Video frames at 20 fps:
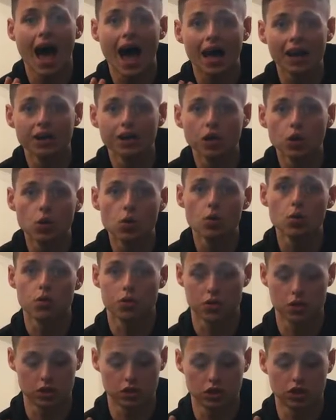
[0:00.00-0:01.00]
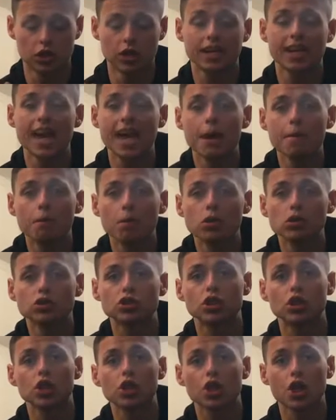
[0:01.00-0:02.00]
I knew to gain
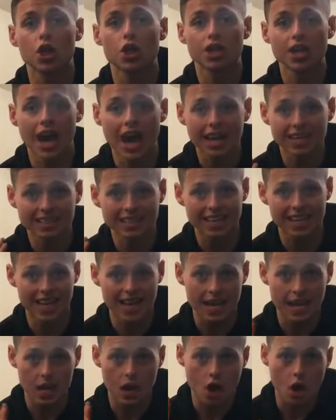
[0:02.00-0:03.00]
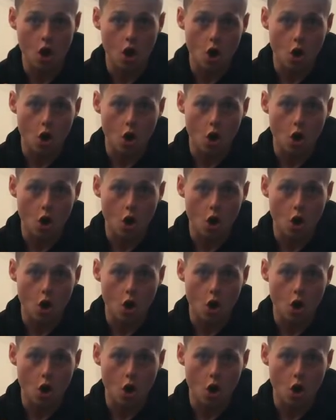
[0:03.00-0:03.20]
muscle, you had to eat